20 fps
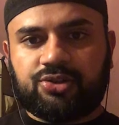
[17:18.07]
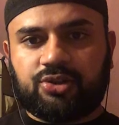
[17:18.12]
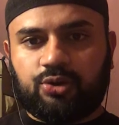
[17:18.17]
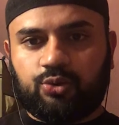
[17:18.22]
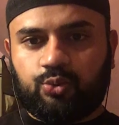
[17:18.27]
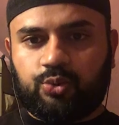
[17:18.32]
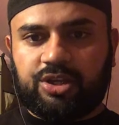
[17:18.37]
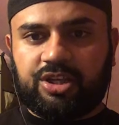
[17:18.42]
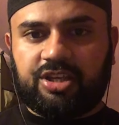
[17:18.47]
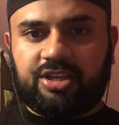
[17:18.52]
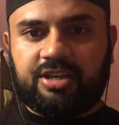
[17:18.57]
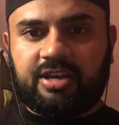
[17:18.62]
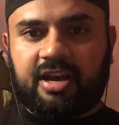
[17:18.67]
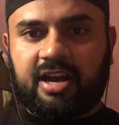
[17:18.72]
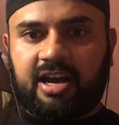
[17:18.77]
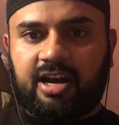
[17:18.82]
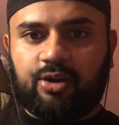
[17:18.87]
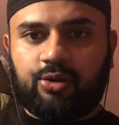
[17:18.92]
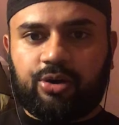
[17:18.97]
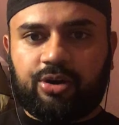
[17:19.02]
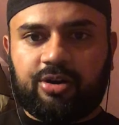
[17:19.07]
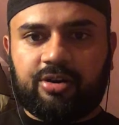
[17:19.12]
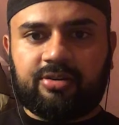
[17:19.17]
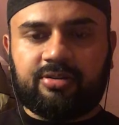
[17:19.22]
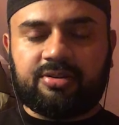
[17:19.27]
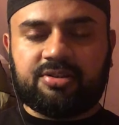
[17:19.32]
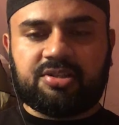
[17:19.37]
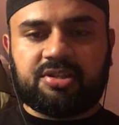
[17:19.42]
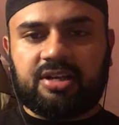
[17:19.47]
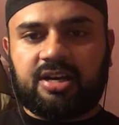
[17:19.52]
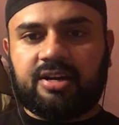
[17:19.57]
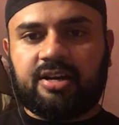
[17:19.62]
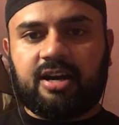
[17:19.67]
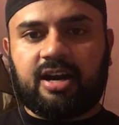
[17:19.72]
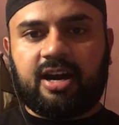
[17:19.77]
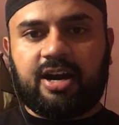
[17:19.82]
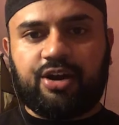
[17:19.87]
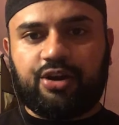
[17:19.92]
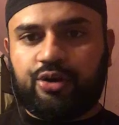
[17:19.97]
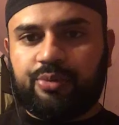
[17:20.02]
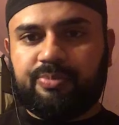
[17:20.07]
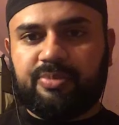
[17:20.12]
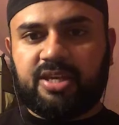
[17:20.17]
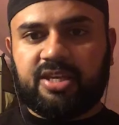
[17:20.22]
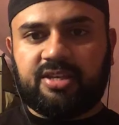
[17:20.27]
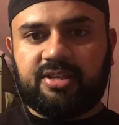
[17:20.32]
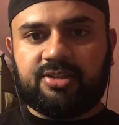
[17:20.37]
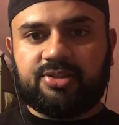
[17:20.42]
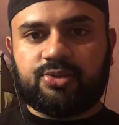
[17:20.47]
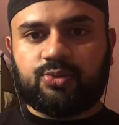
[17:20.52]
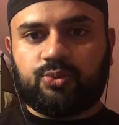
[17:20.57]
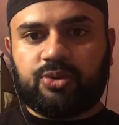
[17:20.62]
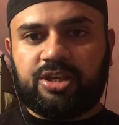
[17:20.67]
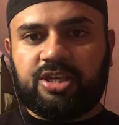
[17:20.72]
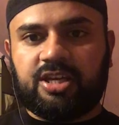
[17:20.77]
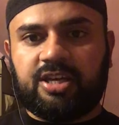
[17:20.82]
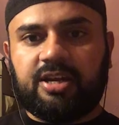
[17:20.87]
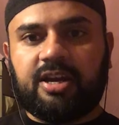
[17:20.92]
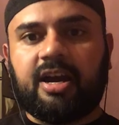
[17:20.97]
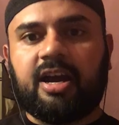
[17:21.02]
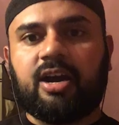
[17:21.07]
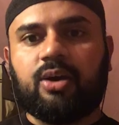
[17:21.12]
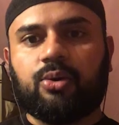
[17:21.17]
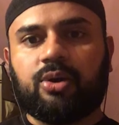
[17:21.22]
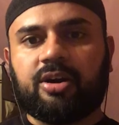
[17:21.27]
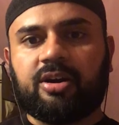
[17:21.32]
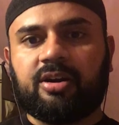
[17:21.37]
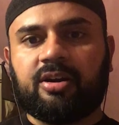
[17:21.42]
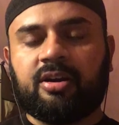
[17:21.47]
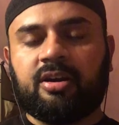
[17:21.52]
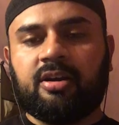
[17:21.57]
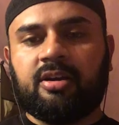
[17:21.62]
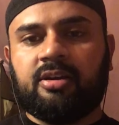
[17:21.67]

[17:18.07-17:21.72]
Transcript: So we, our, it's not I or me, it's we and our.